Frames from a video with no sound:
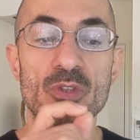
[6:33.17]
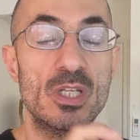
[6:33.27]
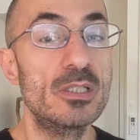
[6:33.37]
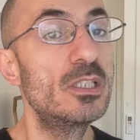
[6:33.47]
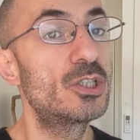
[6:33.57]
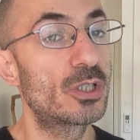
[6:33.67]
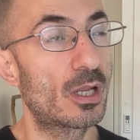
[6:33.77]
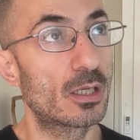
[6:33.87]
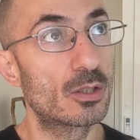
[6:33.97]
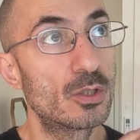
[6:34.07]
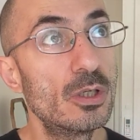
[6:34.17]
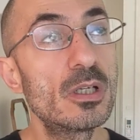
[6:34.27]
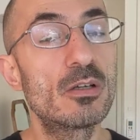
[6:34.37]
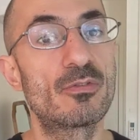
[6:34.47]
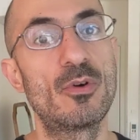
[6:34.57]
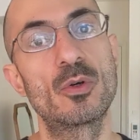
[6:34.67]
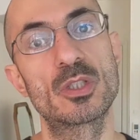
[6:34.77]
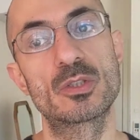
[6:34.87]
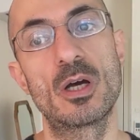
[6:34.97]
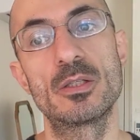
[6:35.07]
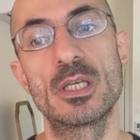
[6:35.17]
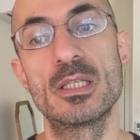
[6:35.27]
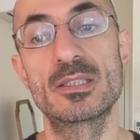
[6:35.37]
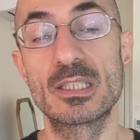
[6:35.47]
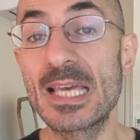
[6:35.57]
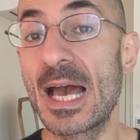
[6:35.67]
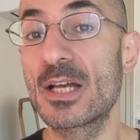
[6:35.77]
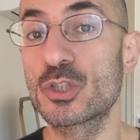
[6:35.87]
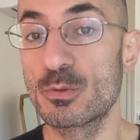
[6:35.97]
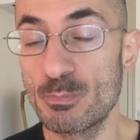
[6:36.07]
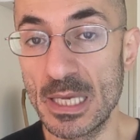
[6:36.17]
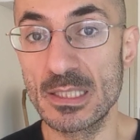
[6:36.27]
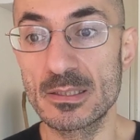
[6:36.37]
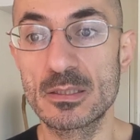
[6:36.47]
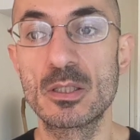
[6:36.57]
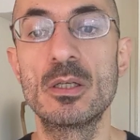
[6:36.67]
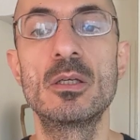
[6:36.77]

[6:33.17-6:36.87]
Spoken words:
The niche that I could have focused on is cash-based,